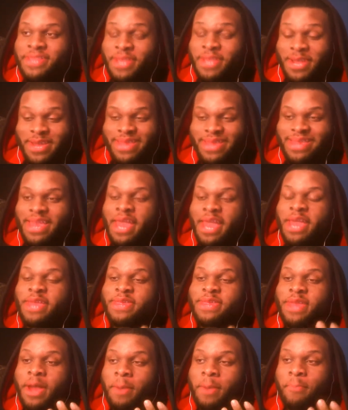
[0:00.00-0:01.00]
this
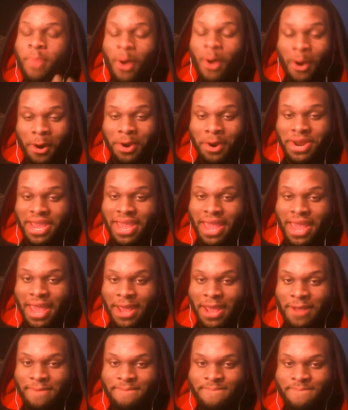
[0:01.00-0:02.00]
is a party
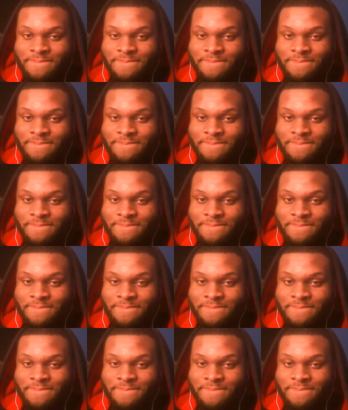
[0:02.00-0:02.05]
game.